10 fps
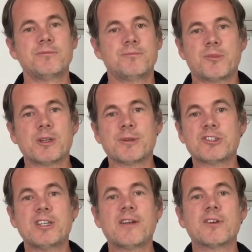pretty
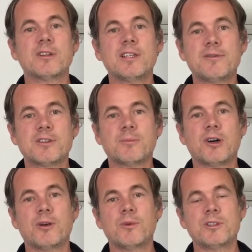much never lift a
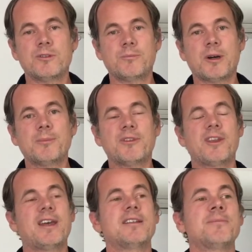ball when you bump
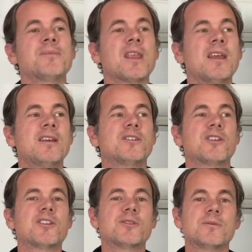set.
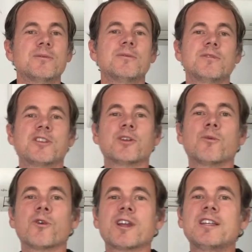So they're
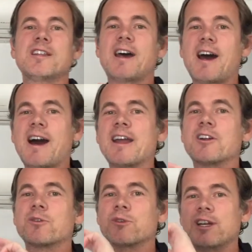working to that
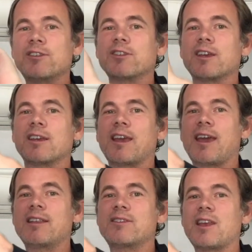higher risk
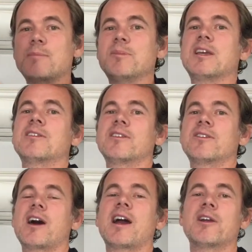hand set because it's
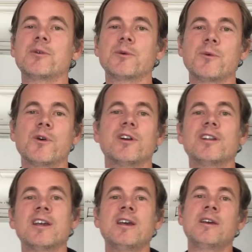a higher
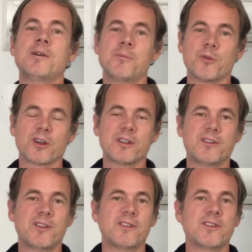reward, more
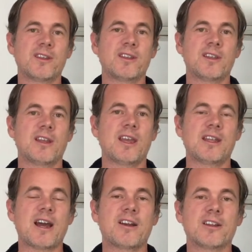consistent, and
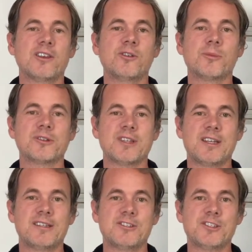higher kill
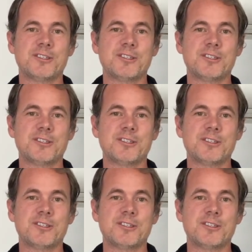percentage.